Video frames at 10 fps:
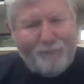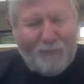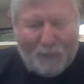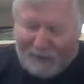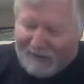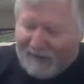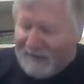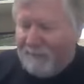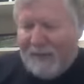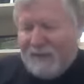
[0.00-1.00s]
Well, let's get
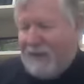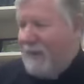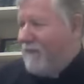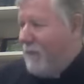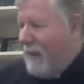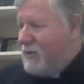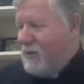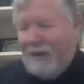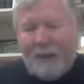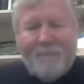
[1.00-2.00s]
some basic
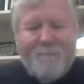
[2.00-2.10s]
information here.